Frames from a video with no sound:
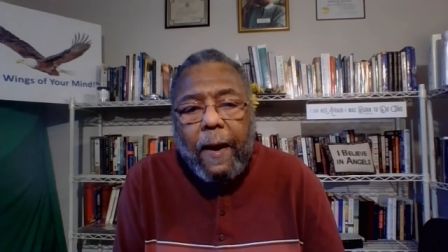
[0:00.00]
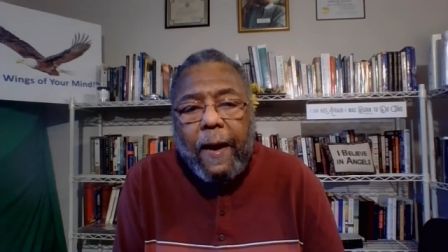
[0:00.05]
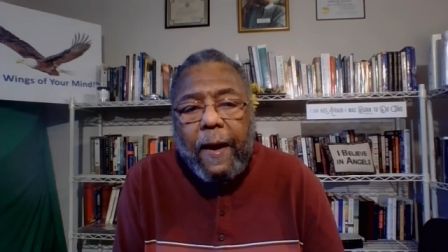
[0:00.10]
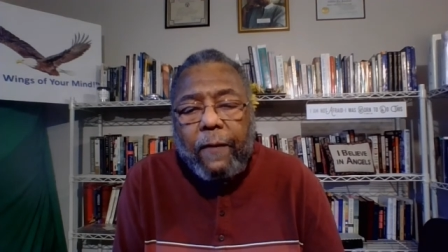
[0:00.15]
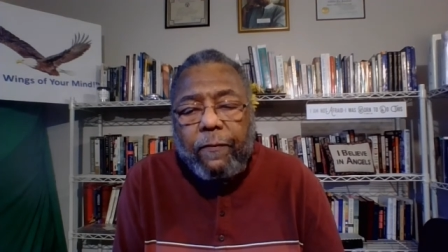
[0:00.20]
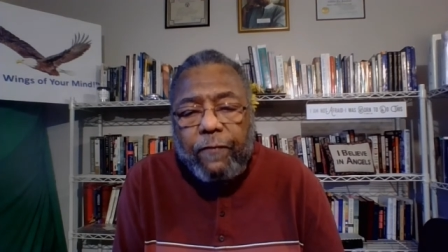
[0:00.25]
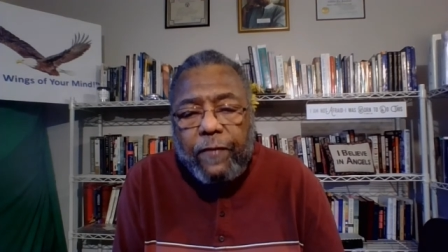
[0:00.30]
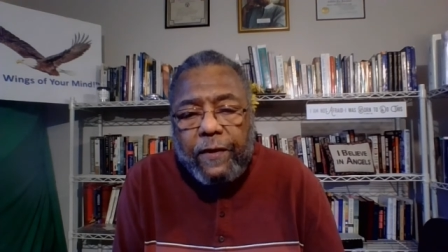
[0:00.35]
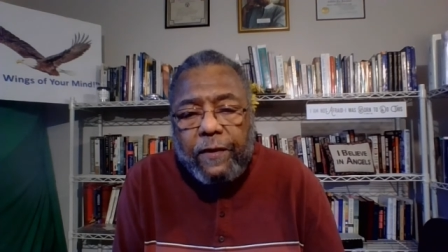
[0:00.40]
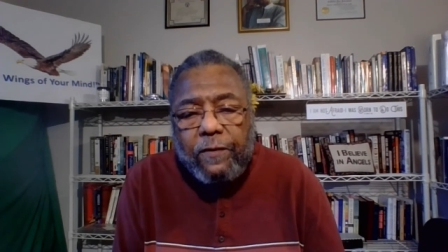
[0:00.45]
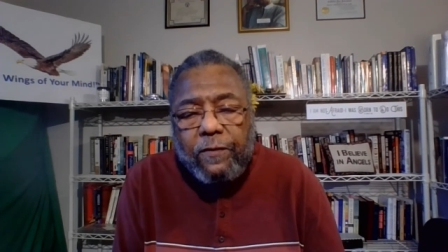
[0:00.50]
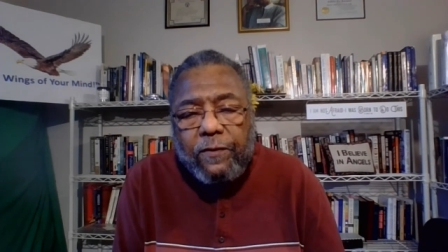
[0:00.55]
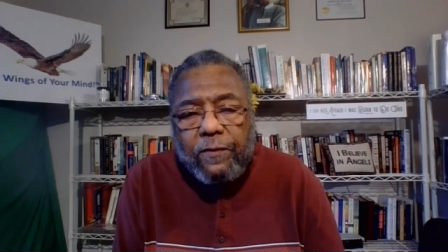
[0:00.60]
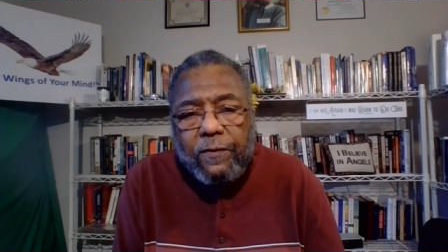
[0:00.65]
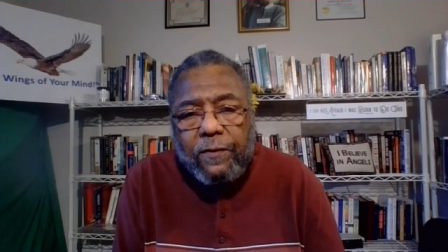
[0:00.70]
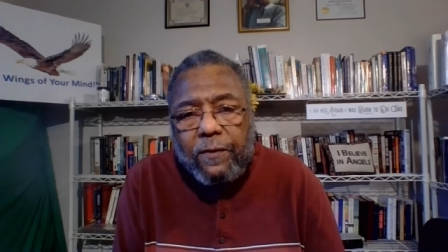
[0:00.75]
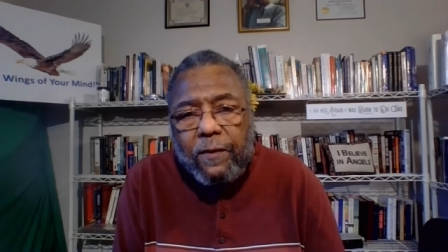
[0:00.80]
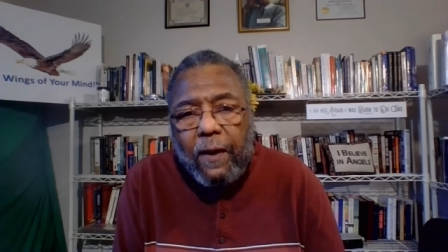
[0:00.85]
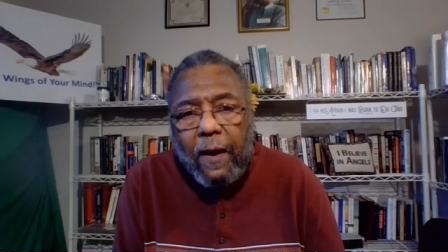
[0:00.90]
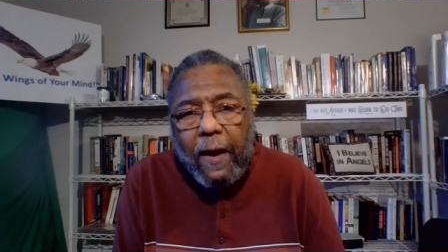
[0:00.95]
and
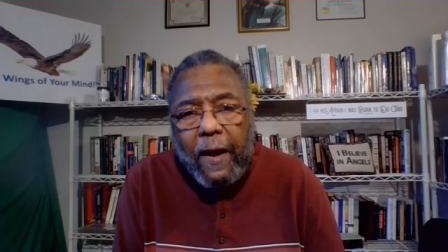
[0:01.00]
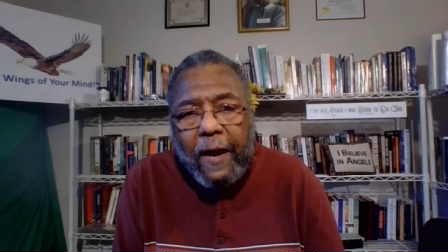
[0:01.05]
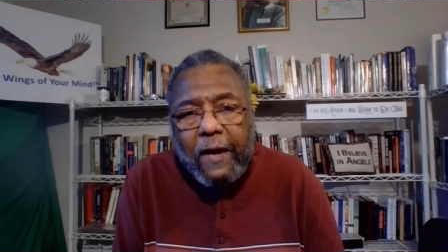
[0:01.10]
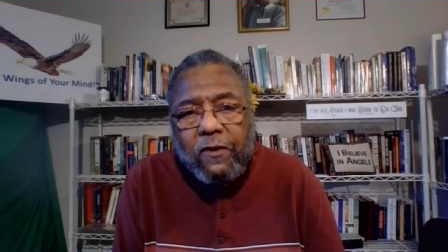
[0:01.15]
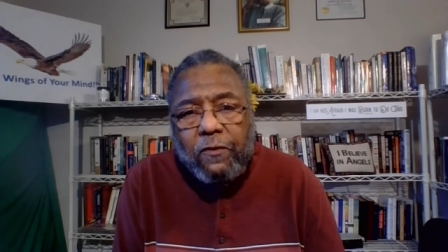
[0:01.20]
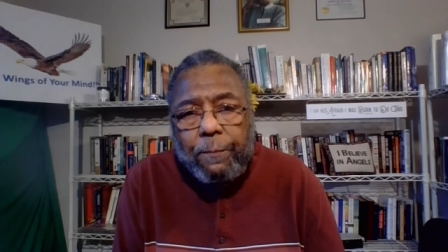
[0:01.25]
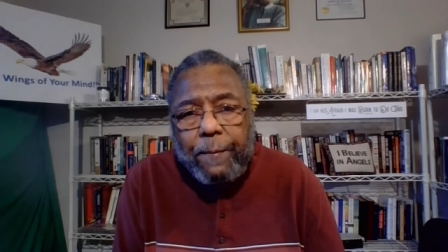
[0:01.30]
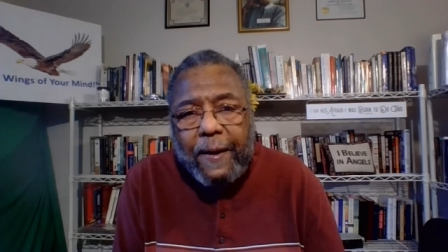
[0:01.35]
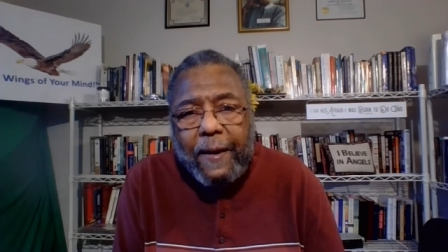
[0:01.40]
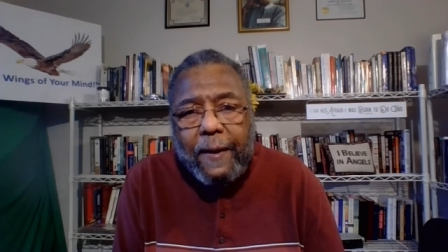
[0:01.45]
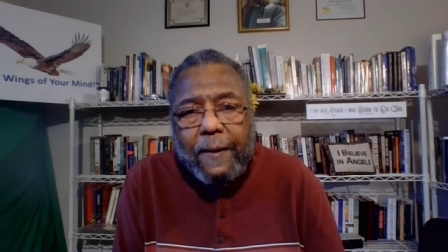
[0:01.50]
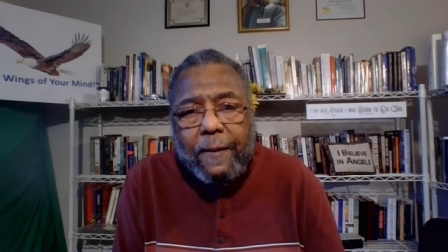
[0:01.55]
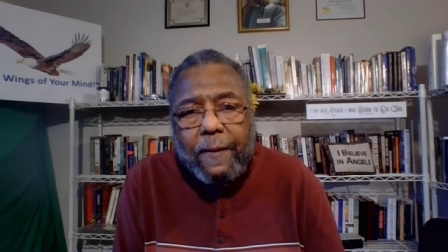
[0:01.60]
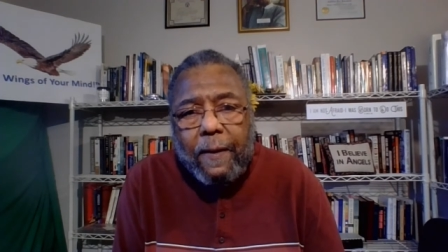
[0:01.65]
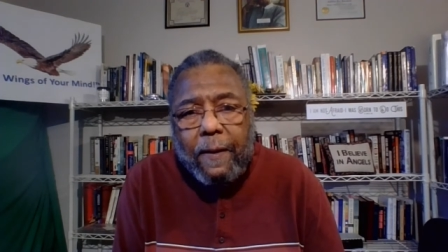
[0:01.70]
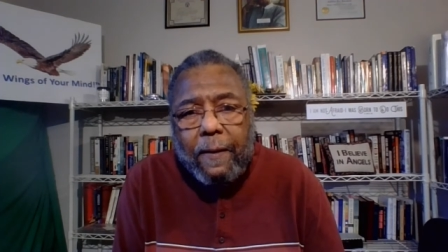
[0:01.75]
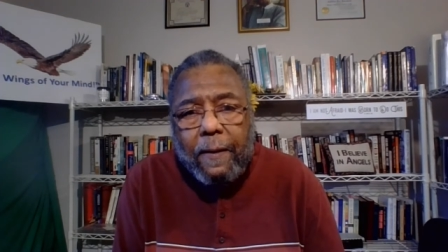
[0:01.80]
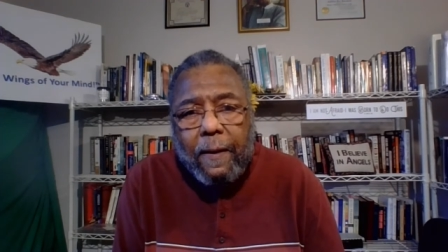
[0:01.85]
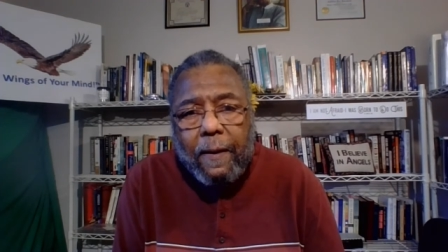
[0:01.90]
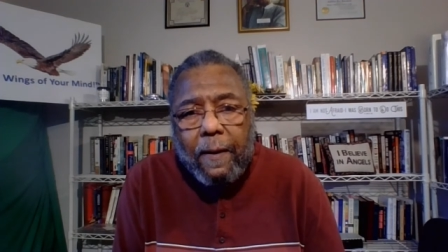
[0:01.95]
this has been
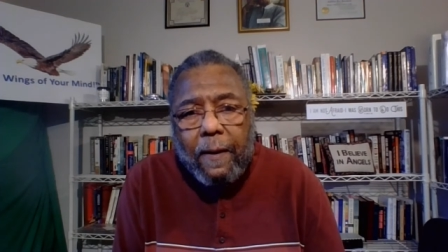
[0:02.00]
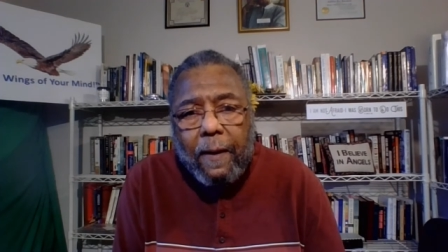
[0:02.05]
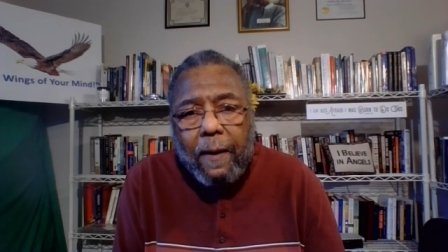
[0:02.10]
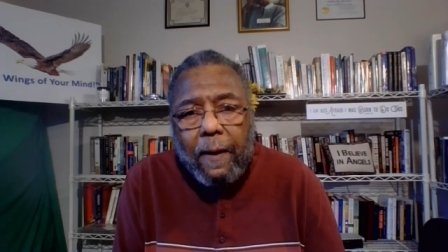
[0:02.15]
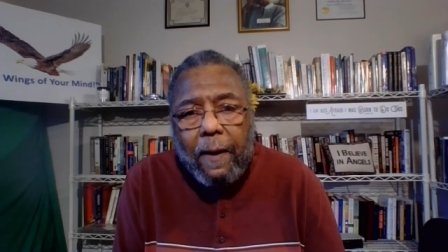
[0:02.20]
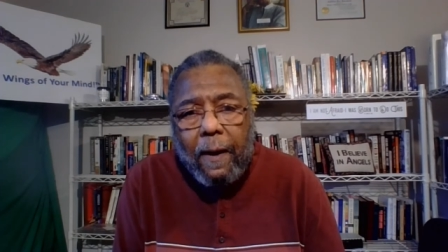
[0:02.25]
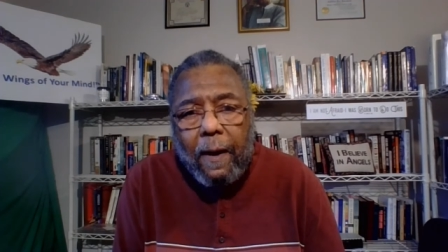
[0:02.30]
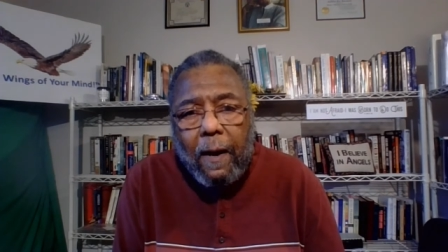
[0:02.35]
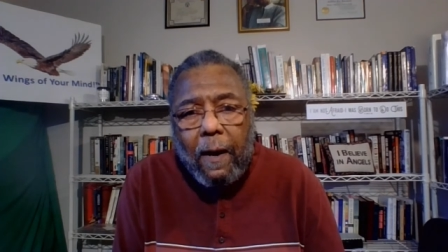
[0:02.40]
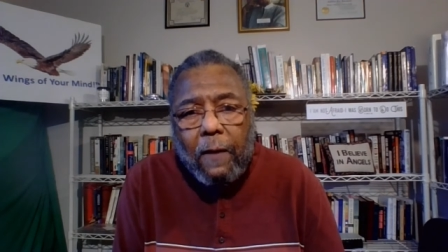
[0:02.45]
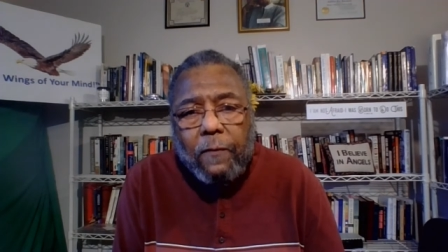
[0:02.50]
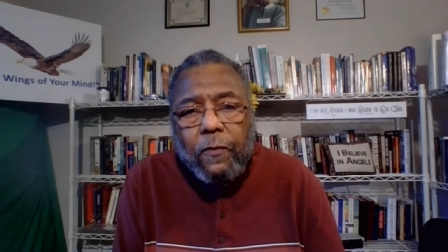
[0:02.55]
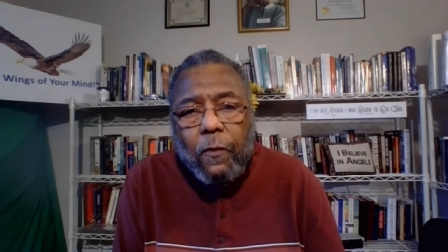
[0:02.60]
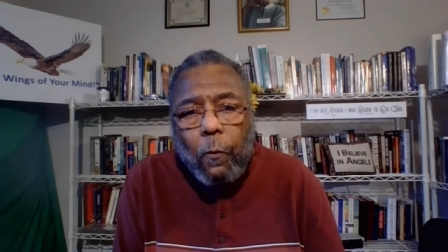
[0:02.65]
On